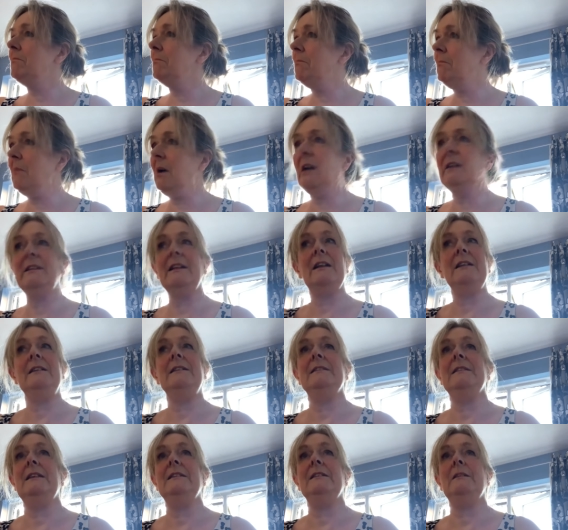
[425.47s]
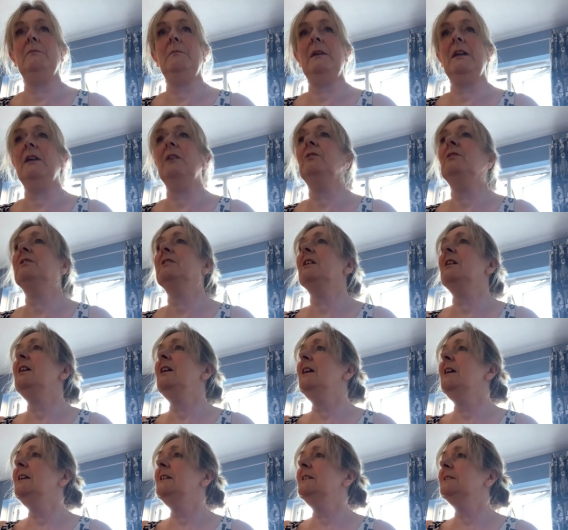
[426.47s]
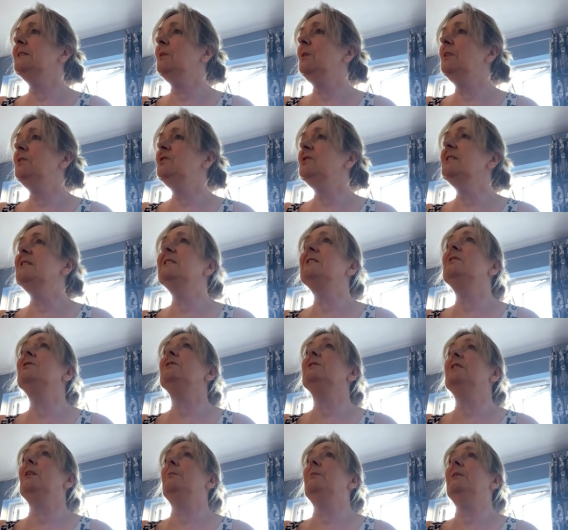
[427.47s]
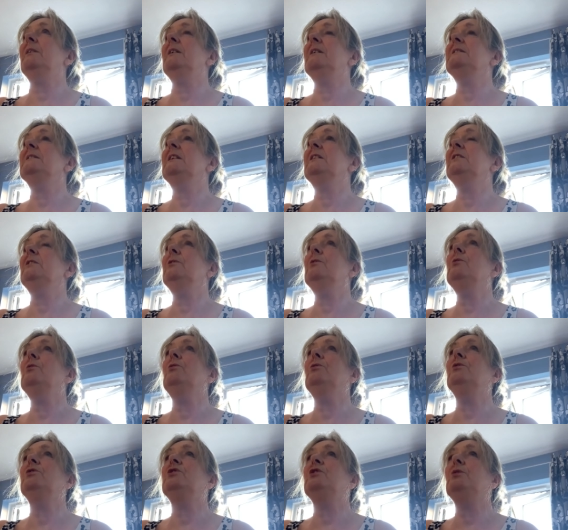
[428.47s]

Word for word: My daddy says I'm healed. So I just looked up and I said, Lord,